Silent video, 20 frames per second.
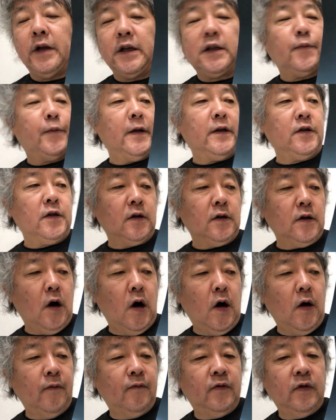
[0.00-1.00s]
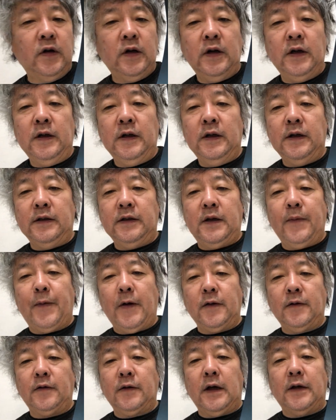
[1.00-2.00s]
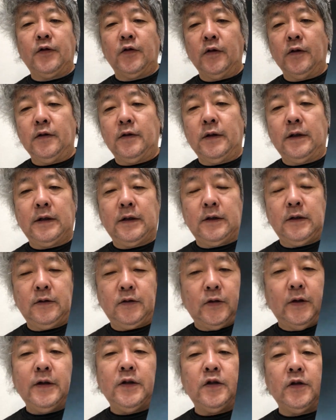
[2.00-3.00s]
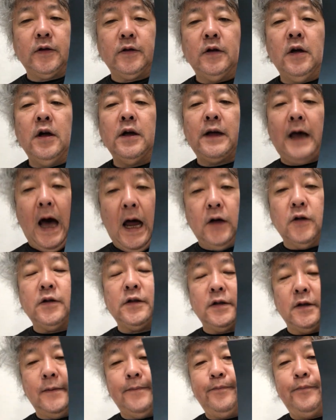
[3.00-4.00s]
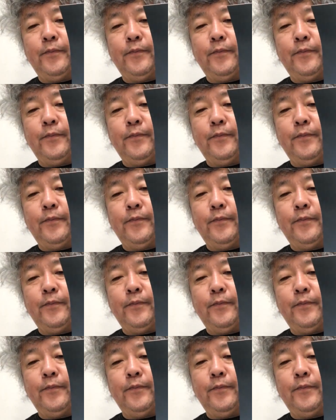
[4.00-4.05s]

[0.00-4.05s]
expression of Japan's traditional culture.